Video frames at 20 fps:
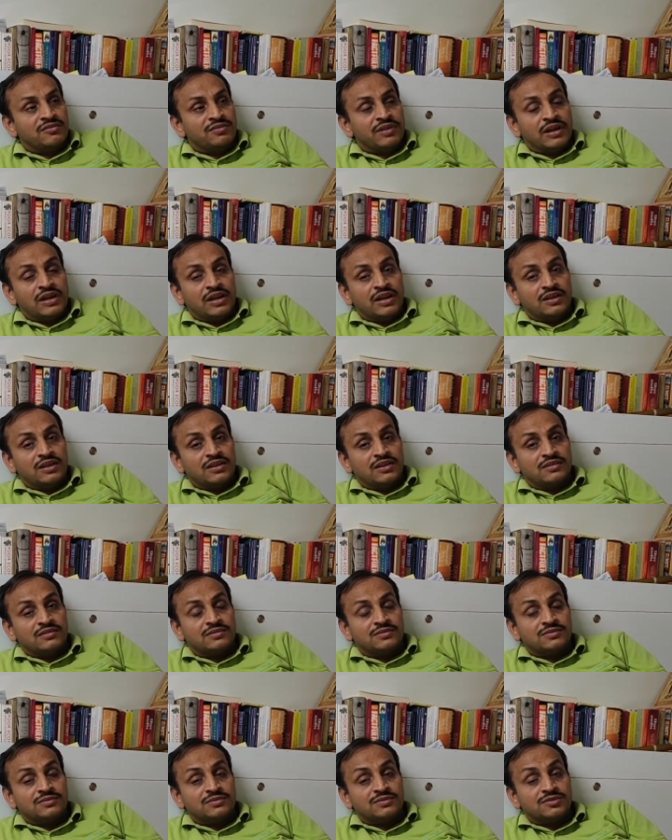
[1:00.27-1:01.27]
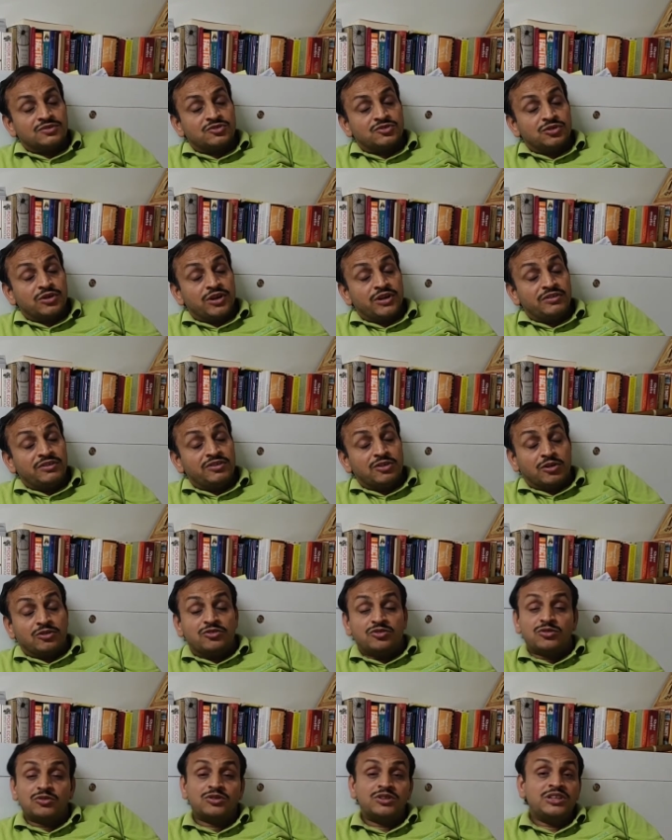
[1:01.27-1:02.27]
well uh, today is
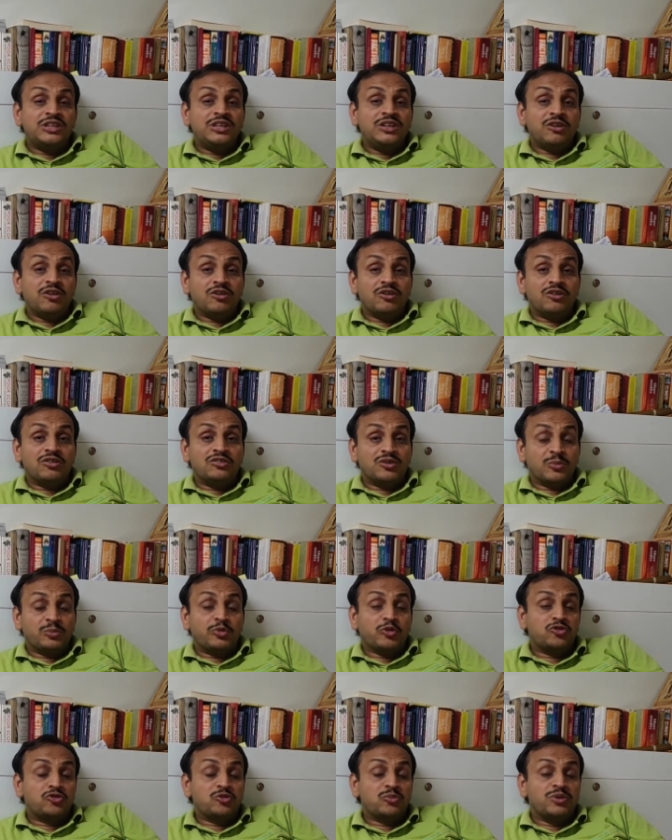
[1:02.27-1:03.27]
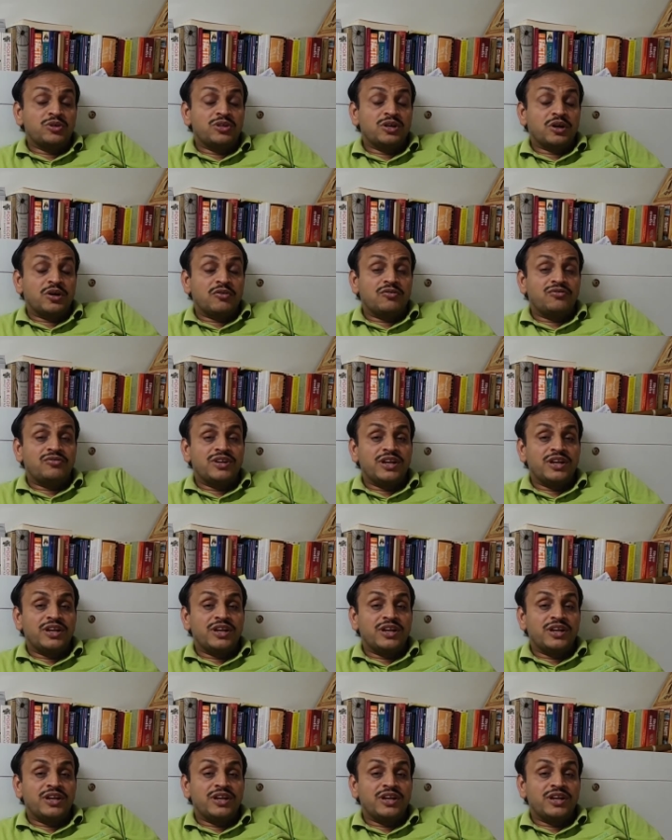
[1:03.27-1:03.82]
also the supposed to be the off